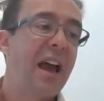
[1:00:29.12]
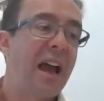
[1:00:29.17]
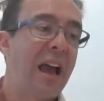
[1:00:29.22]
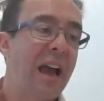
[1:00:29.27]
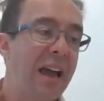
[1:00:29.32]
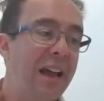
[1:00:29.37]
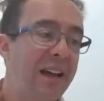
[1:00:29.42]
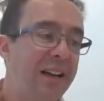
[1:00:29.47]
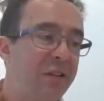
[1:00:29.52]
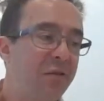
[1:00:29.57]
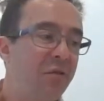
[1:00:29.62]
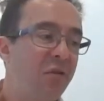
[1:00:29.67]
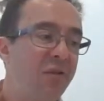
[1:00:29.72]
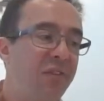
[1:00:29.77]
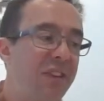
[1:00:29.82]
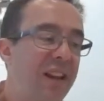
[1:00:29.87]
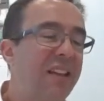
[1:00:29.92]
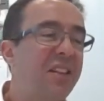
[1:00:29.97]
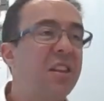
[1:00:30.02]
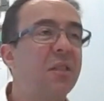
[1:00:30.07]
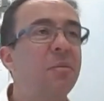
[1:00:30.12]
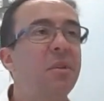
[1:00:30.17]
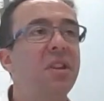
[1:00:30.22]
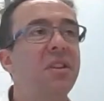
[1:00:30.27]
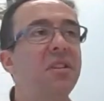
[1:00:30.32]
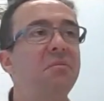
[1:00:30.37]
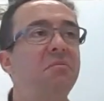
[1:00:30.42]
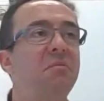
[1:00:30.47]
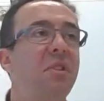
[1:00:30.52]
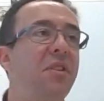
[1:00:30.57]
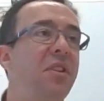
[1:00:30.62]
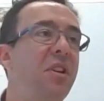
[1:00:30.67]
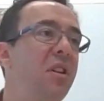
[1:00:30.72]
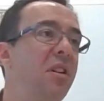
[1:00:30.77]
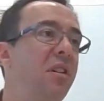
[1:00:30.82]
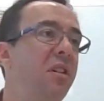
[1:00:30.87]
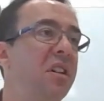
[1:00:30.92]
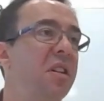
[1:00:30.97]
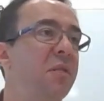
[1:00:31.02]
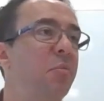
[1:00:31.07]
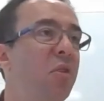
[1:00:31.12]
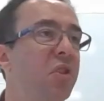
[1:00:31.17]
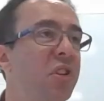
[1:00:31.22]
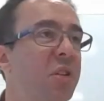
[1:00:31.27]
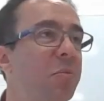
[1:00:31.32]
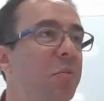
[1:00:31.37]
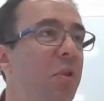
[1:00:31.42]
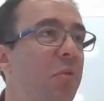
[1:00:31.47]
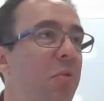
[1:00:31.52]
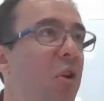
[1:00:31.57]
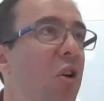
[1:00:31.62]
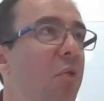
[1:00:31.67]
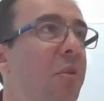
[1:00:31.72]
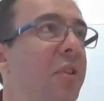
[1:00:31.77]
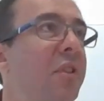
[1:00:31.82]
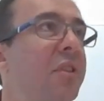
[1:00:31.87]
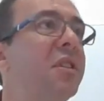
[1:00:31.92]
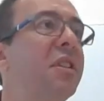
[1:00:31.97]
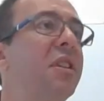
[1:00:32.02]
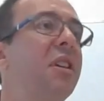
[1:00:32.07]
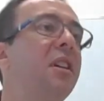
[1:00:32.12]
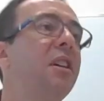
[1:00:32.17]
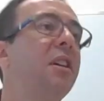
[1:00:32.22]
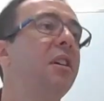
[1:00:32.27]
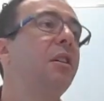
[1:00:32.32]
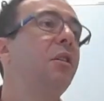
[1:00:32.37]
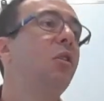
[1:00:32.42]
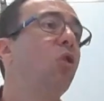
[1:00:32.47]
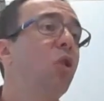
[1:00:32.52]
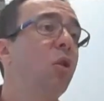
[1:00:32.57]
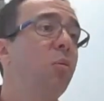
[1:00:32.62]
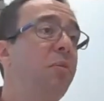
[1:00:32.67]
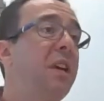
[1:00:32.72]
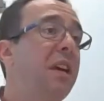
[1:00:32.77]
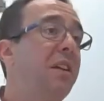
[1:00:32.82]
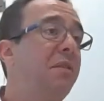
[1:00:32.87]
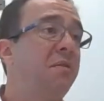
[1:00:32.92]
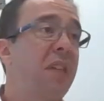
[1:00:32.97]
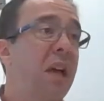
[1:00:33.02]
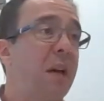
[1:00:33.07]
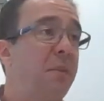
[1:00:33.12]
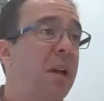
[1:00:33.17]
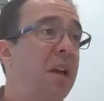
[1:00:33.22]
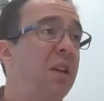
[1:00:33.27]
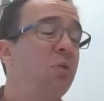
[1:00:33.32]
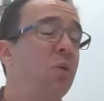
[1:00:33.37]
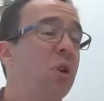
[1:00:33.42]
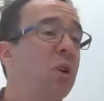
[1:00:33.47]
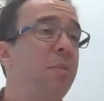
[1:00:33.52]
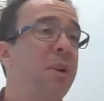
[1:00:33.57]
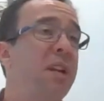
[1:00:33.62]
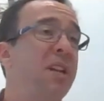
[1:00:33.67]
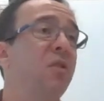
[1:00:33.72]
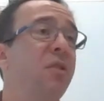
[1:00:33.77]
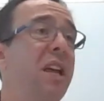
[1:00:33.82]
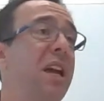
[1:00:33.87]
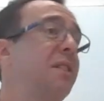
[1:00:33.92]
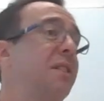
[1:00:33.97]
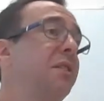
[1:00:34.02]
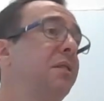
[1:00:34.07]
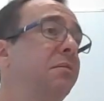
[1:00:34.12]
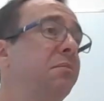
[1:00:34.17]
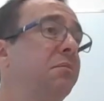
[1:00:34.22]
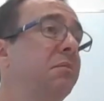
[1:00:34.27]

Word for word: and reflect them at the, the earliest possible moment, albeit that may well be not yet.